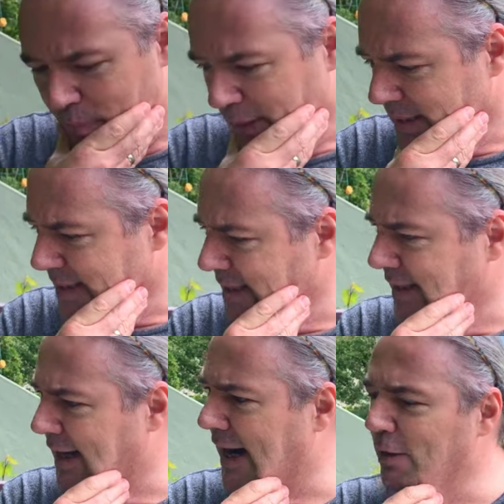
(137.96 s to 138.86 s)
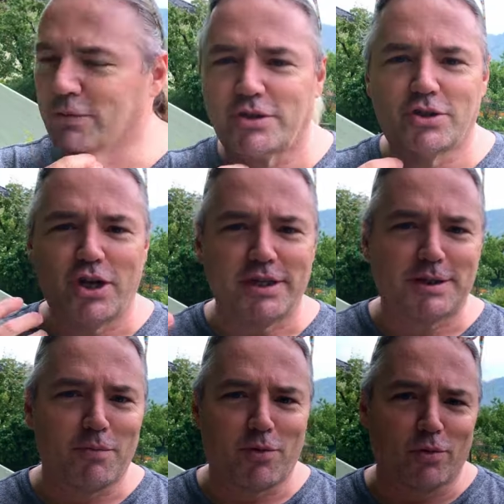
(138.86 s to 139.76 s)
but I also share
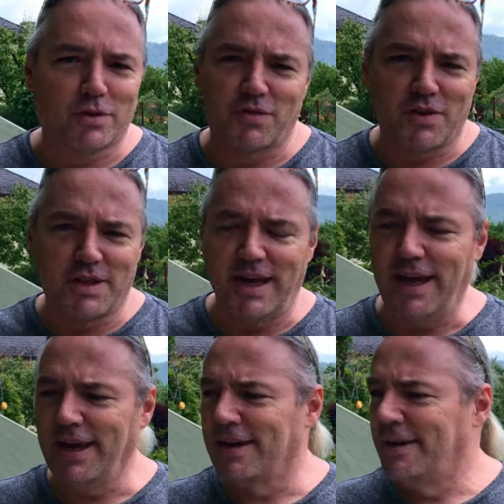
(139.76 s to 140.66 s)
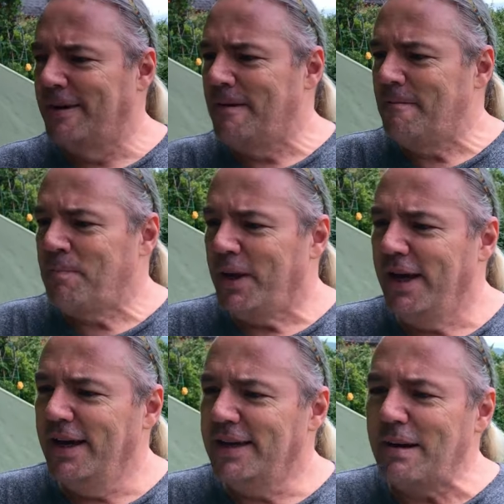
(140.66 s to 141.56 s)
some thoughts for the day,
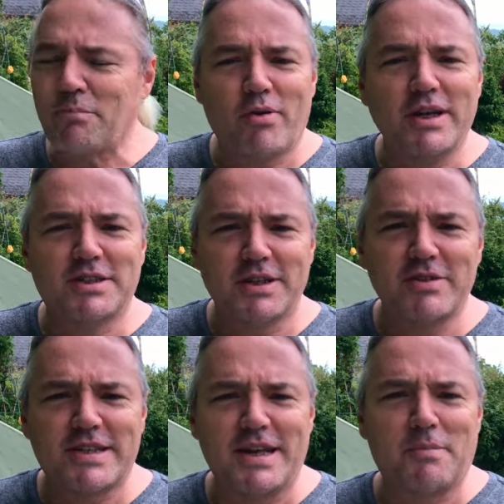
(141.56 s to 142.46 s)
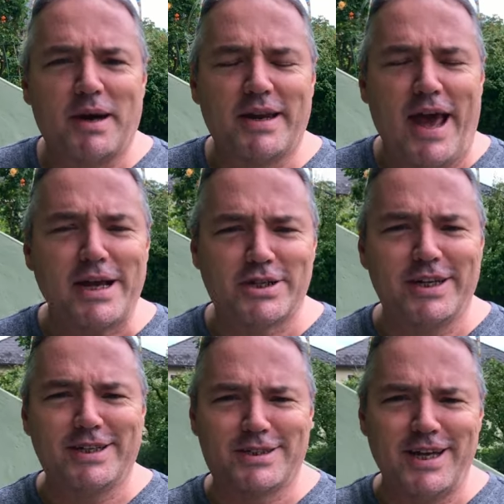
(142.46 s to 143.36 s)
and I'm praying seriously about
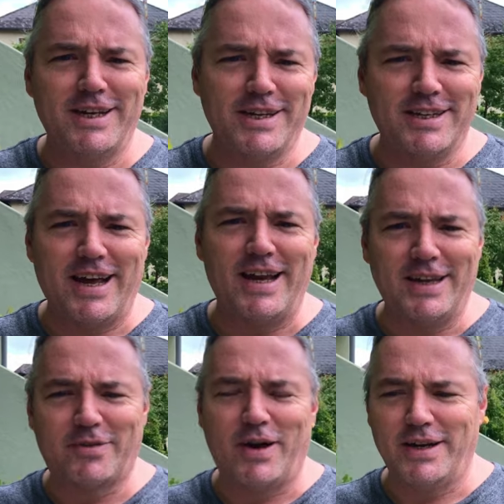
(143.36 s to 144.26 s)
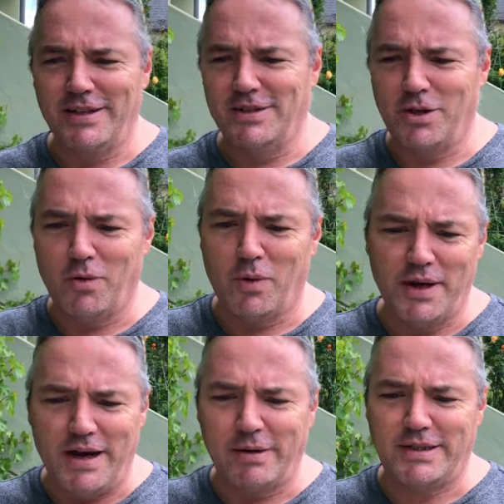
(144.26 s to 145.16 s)
actually extending Daily Grind into a
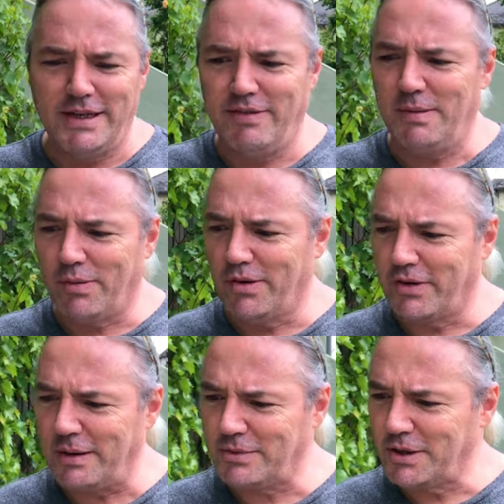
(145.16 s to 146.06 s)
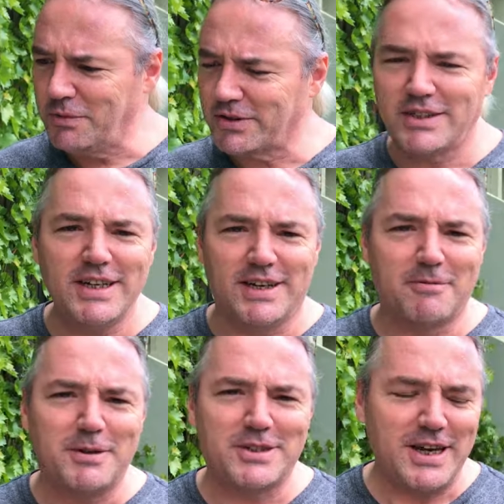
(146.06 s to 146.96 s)
1-hour TV program. So we'll
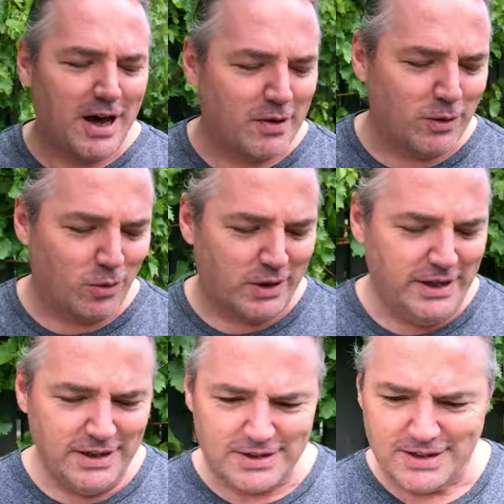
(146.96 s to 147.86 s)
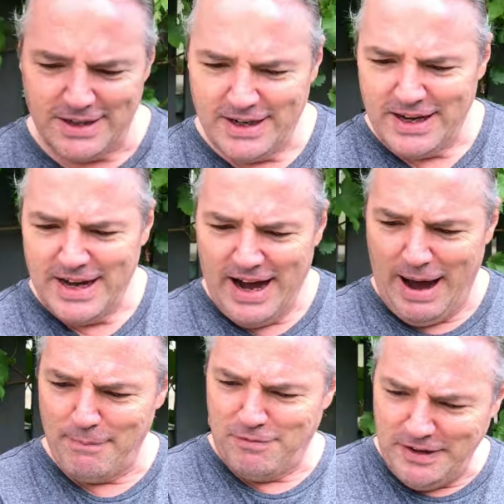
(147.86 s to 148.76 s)
see how the Lord leads.
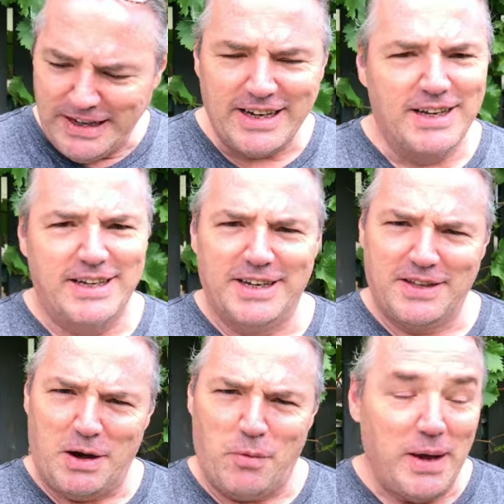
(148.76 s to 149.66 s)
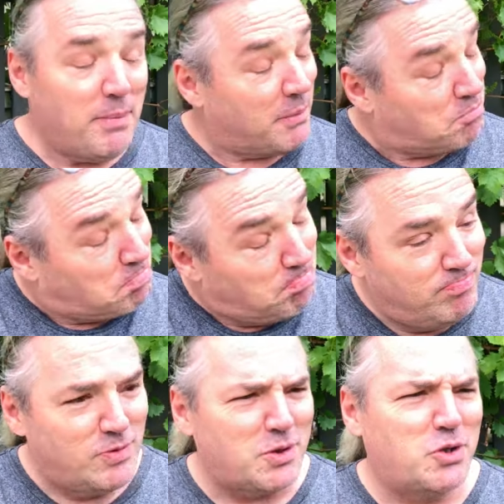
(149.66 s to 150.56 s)
I'm feeling a leading that way, but
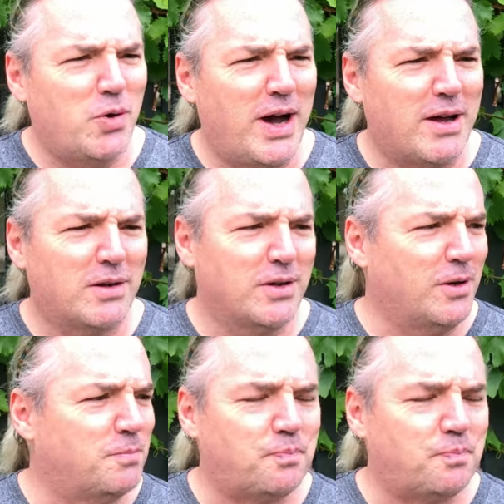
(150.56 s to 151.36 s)
not sure how it'll do.